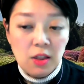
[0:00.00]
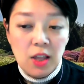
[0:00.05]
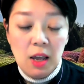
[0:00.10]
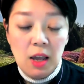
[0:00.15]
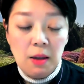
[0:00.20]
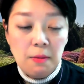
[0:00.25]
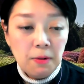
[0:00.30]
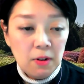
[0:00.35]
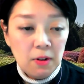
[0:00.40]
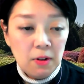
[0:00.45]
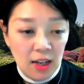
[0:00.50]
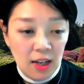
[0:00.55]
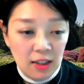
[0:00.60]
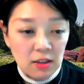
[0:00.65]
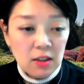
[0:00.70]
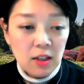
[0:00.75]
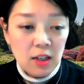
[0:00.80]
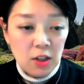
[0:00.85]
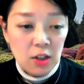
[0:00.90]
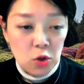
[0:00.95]
They
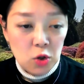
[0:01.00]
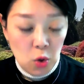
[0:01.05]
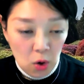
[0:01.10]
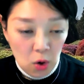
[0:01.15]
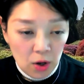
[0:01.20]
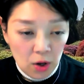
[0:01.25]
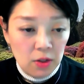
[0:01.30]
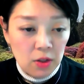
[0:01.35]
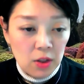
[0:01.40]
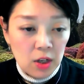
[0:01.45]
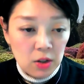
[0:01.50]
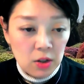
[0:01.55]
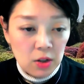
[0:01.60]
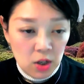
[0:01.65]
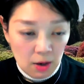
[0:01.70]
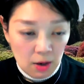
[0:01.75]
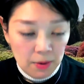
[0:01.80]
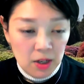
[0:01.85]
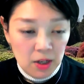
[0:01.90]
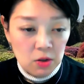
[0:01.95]
voluntarily joined the
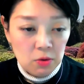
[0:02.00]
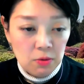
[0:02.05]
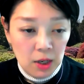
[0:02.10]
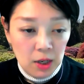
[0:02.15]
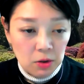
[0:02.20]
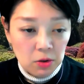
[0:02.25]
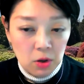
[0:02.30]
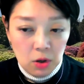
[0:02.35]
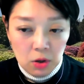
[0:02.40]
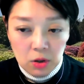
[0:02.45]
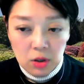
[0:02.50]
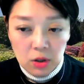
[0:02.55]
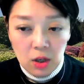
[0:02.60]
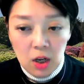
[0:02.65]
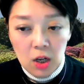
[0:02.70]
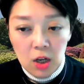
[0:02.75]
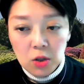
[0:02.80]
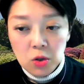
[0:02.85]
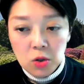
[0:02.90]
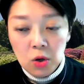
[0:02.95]
Japanese Red Cross.
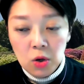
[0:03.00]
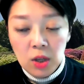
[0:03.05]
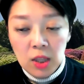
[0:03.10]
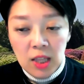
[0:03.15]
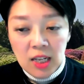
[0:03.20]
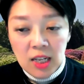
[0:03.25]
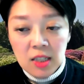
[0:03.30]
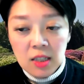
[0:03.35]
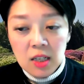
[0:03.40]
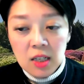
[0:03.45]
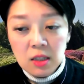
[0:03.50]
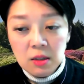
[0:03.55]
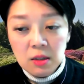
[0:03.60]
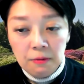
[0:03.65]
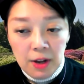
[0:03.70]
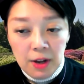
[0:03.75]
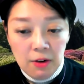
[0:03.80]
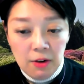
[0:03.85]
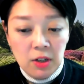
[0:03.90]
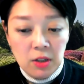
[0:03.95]
So this is
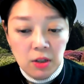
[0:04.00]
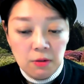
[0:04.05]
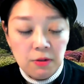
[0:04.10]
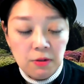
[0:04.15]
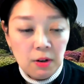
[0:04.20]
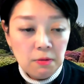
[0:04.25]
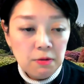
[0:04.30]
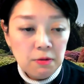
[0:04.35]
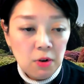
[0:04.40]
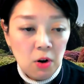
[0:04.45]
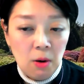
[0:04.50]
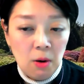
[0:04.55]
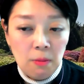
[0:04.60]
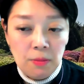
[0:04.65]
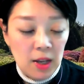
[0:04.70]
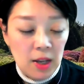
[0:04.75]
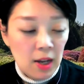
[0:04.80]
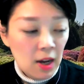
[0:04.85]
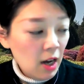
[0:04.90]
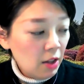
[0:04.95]
very different
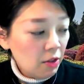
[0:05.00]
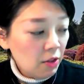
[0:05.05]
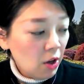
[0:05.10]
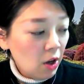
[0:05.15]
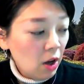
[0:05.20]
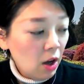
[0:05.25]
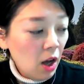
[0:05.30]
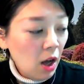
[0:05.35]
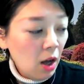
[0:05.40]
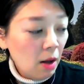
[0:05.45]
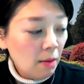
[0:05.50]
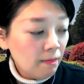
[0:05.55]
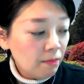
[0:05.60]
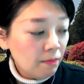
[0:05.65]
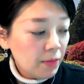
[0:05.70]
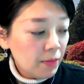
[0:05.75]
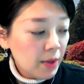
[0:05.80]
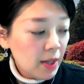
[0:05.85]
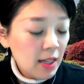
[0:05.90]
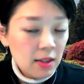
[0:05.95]
from the other
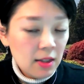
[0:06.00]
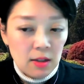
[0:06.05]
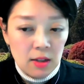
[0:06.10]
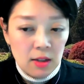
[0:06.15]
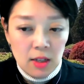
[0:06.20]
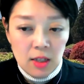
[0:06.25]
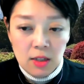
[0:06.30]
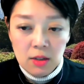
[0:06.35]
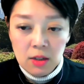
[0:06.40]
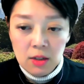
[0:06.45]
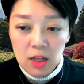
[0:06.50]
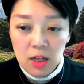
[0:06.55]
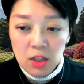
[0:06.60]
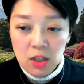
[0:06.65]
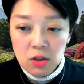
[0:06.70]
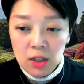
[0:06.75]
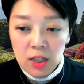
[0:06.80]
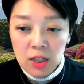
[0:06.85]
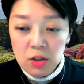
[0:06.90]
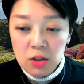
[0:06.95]

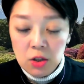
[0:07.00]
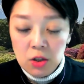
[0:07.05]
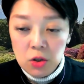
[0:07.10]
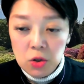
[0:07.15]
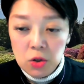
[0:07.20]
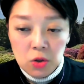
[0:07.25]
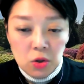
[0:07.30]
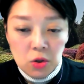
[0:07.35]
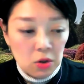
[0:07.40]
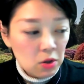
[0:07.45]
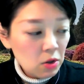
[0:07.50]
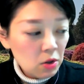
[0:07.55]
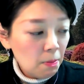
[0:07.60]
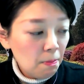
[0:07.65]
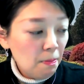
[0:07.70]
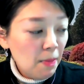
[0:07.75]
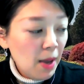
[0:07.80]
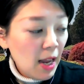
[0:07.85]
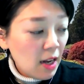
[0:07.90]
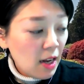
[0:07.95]
international institutions. So
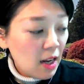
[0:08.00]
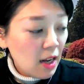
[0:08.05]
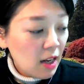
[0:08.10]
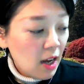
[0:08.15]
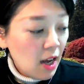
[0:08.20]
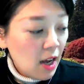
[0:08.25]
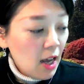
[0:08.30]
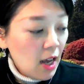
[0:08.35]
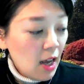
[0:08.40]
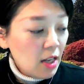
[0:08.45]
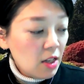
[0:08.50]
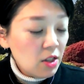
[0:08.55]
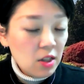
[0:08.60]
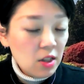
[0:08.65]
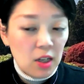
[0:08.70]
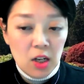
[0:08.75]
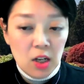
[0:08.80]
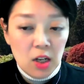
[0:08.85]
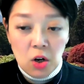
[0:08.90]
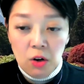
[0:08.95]
many
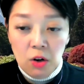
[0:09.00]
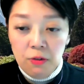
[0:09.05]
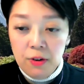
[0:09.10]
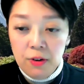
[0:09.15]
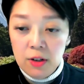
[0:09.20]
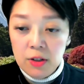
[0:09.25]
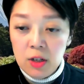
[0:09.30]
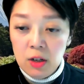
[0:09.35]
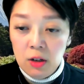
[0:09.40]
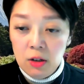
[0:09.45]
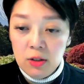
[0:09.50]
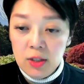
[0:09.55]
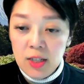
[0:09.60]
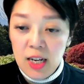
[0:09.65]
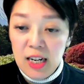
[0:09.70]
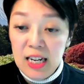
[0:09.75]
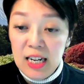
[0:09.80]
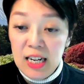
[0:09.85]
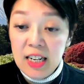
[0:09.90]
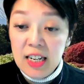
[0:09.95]
senior officials
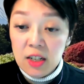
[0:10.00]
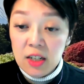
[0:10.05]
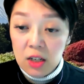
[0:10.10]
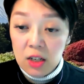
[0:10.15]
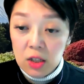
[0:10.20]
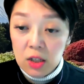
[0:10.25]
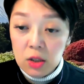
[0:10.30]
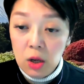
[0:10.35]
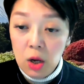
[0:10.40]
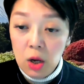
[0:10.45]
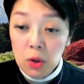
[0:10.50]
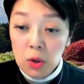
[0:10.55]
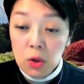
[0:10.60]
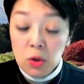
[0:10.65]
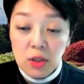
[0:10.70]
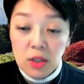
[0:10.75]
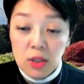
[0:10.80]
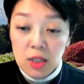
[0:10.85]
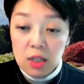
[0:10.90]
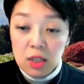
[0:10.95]
and leaders were
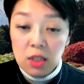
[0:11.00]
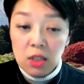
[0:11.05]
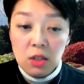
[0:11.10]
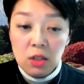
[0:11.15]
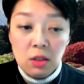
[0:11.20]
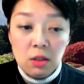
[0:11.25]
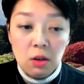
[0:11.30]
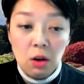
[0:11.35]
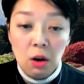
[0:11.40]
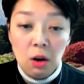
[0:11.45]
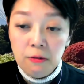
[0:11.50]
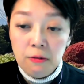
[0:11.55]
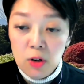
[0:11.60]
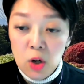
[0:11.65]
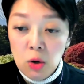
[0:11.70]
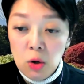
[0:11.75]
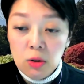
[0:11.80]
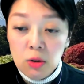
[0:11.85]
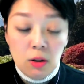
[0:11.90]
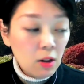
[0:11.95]
consistent of
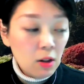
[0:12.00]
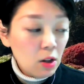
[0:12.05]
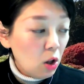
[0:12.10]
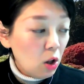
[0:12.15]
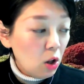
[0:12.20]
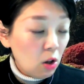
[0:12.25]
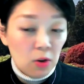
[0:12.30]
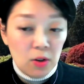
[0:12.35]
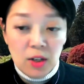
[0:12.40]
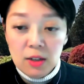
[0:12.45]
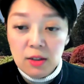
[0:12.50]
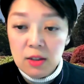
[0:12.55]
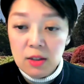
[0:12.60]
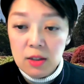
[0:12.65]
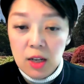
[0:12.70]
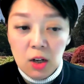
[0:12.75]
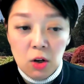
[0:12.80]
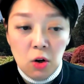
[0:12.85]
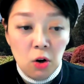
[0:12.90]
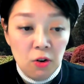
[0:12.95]
local
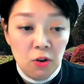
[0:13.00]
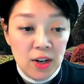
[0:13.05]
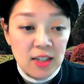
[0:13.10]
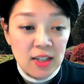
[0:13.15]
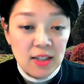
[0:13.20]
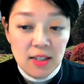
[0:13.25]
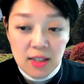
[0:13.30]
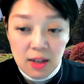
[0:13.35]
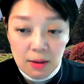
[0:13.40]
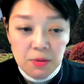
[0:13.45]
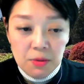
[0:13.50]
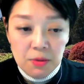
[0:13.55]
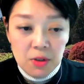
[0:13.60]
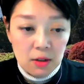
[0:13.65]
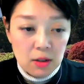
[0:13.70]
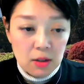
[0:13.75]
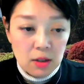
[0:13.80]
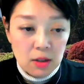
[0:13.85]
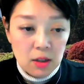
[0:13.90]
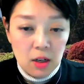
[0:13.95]
Korean
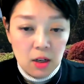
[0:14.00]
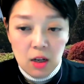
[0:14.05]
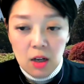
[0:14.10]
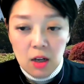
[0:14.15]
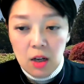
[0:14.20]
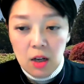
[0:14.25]
subjects.